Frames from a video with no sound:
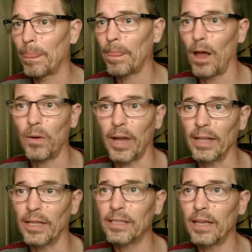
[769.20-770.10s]
Okay,
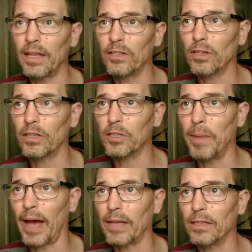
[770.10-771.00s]
and let's say they took this
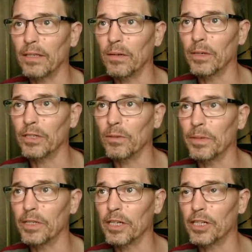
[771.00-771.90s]
back to the original
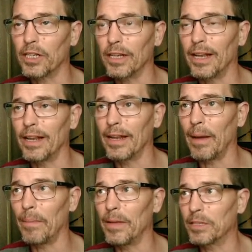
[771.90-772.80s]
position, and then
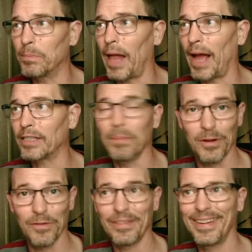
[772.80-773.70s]
now it's black to
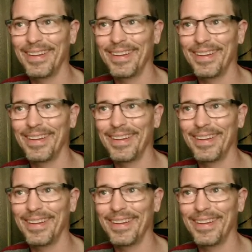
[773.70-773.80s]
move.